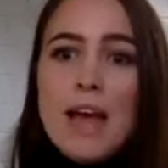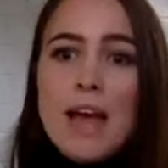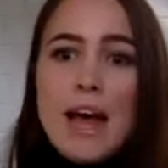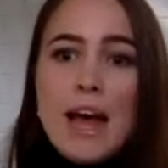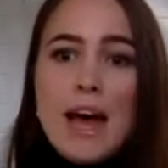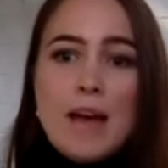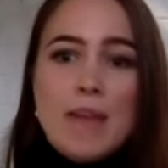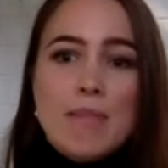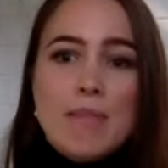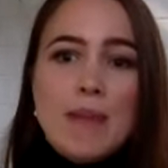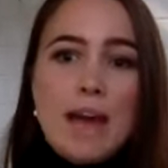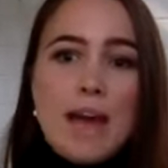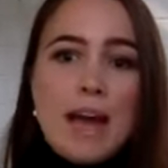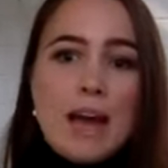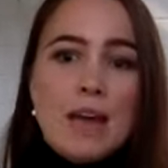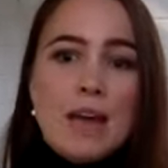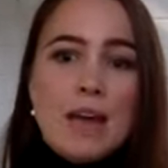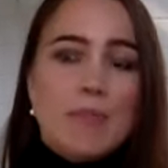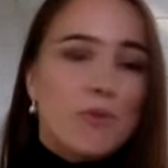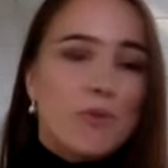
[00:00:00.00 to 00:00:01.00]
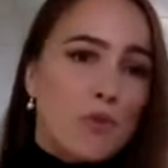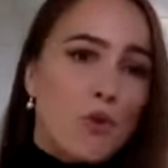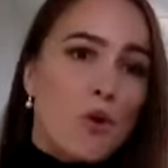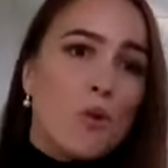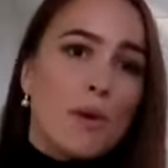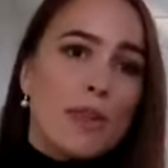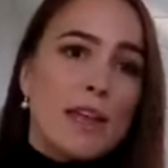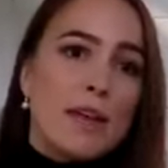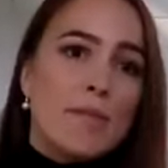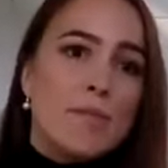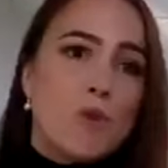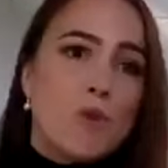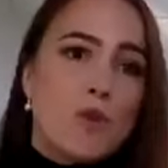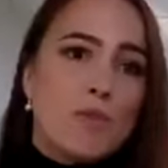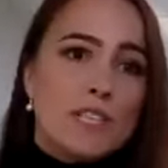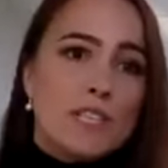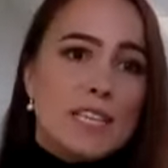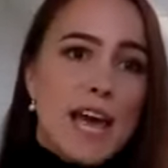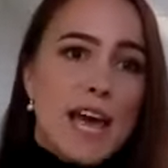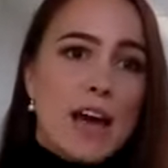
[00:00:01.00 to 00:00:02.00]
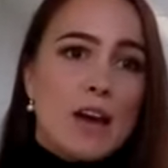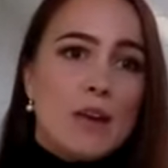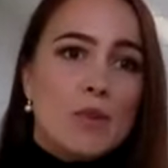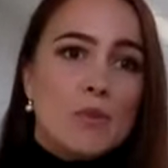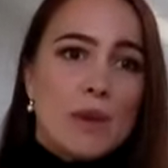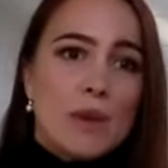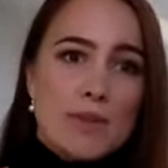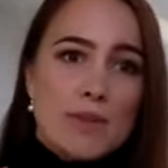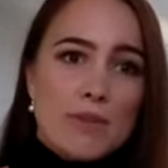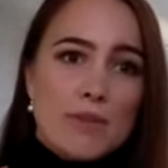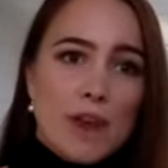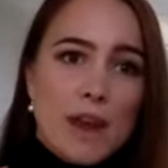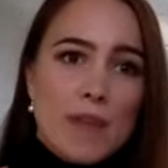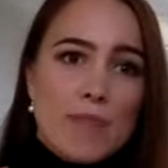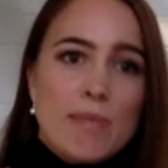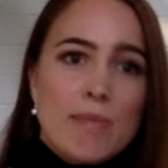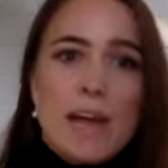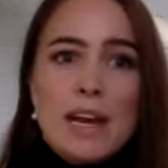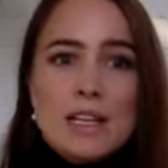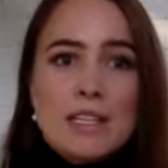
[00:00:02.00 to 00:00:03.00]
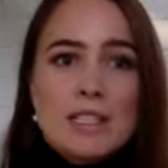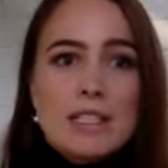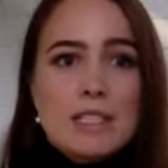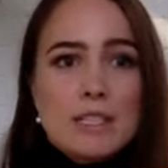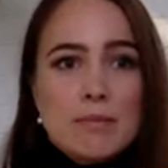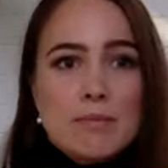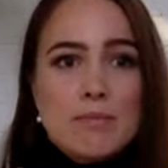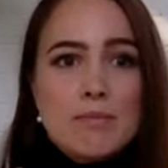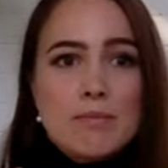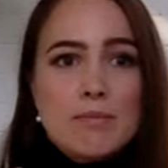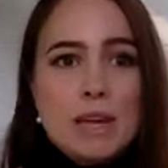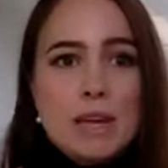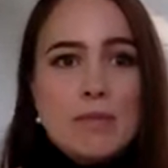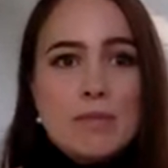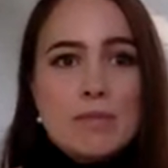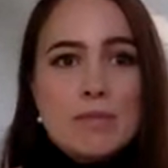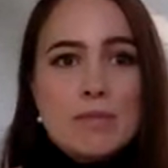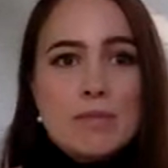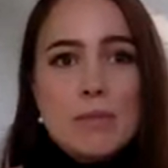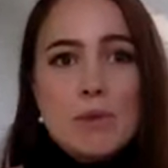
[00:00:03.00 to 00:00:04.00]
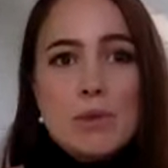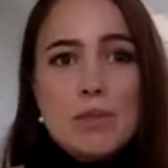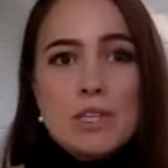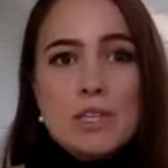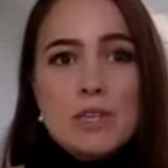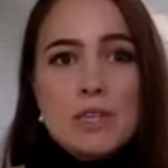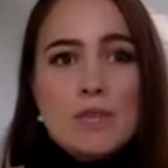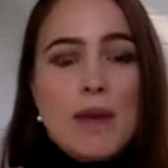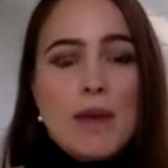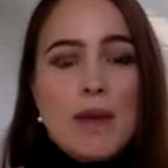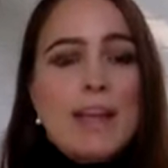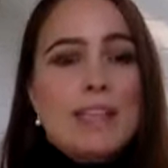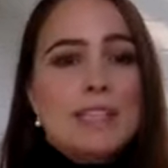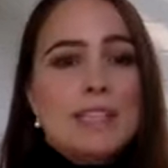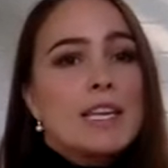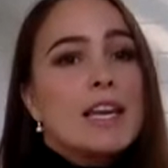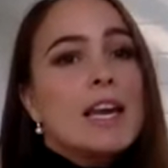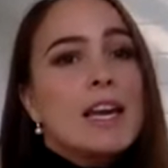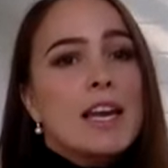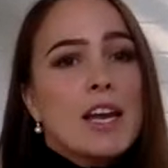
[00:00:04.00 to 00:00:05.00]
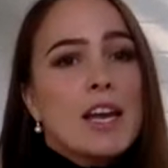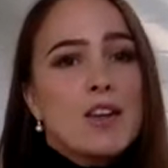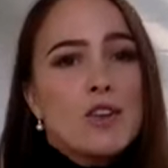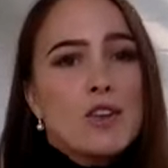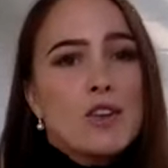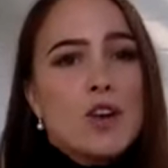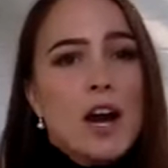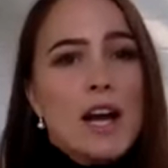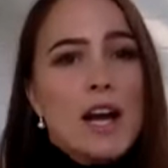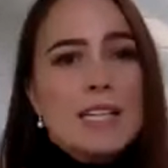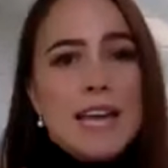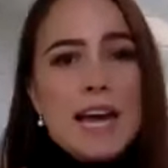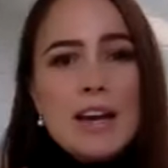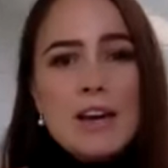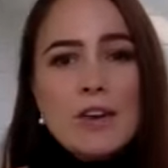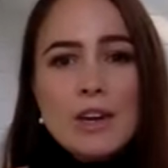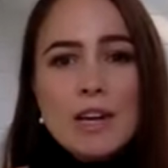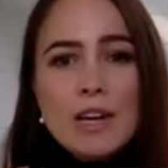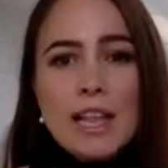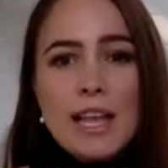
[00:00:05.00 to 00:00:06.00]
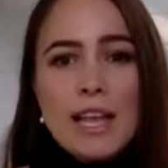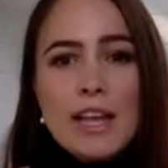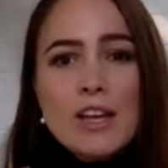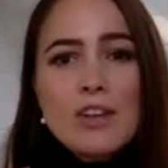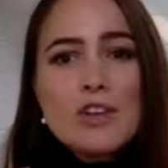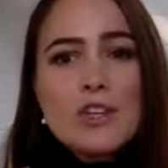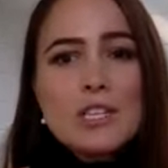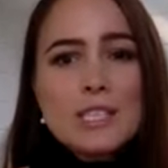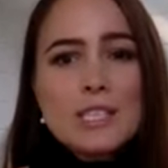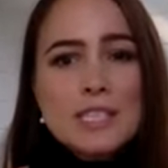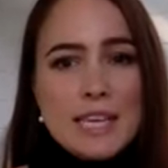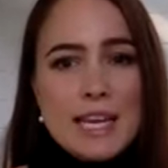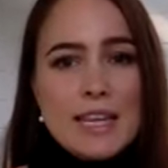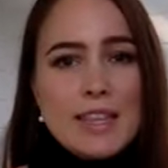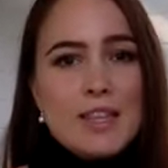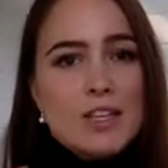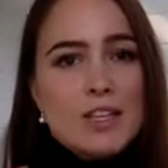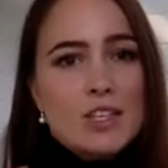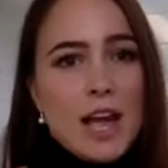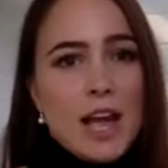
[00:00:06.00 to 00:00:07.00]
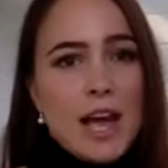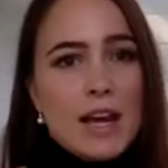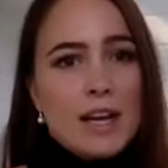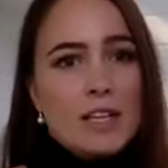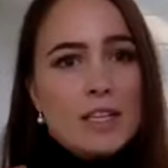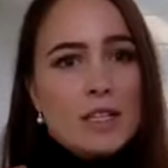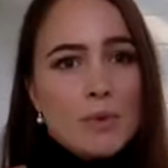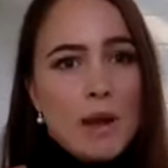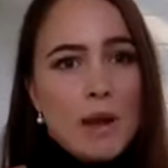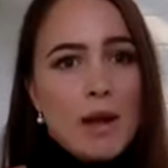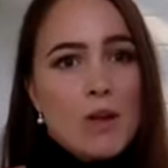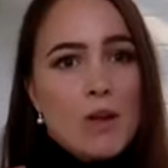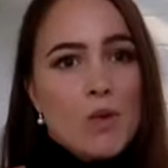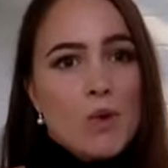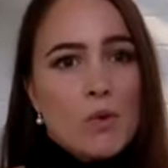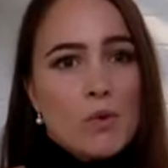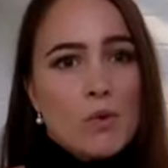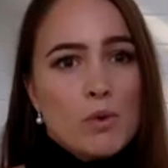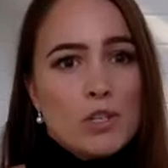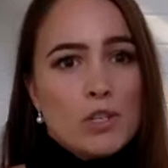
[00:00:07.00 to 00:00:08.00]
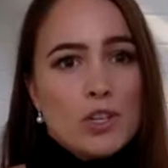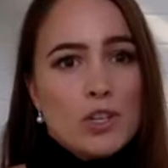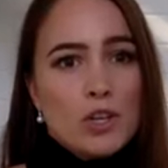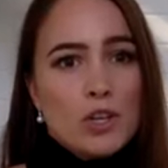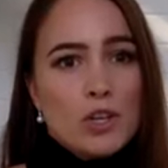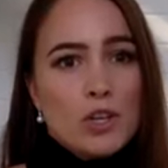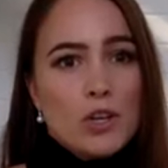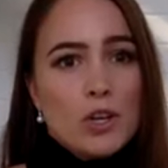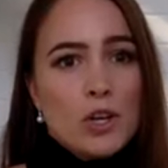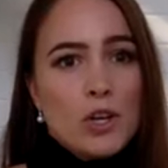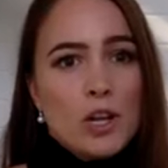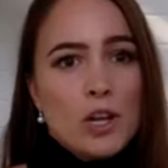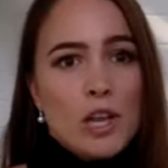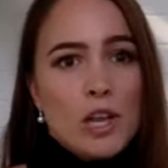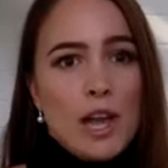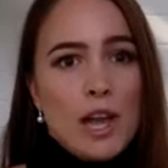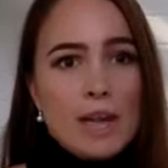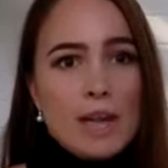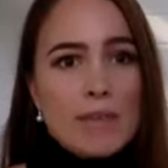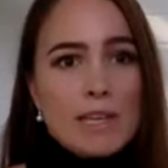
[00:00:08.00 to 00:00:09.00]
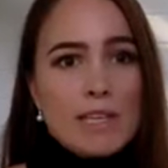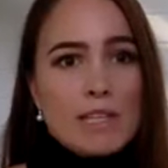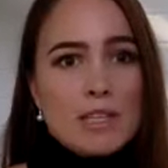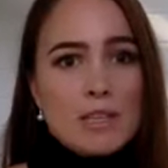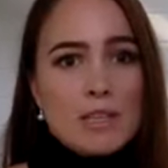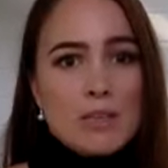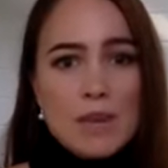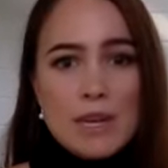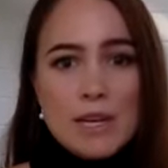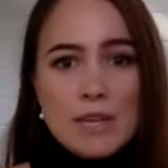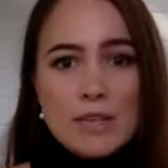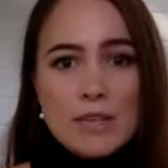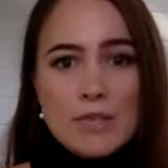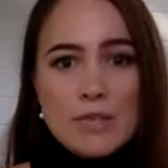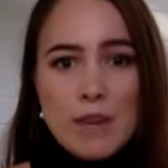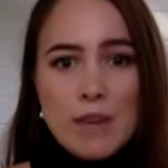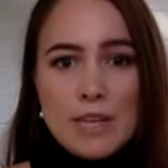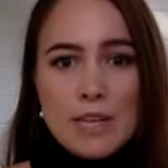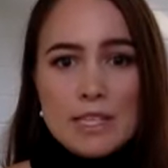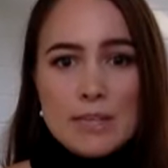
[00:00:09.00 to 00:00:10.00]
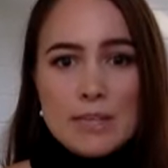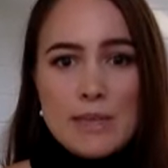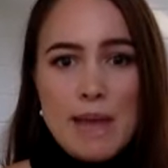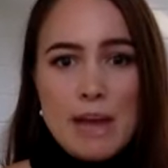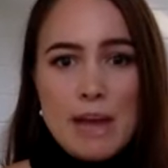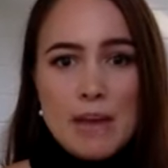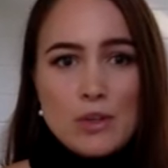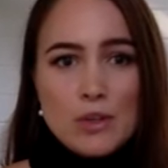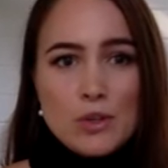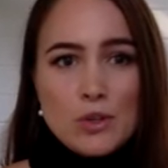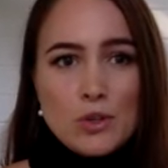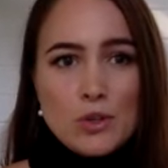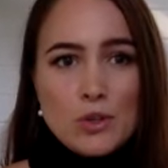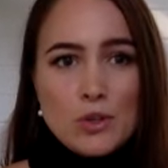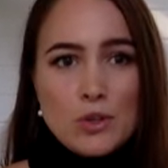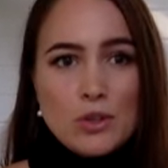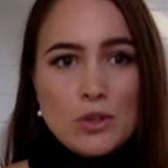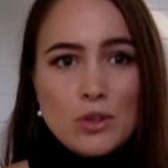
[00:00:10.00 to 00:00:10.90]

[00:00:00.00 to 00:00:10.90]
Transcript: um, uh, before we then move into how to reframe that in some um, some positive ways. Can you guys, Anna and Claire, can you see the chat as well, or would you like me to read read some out to you?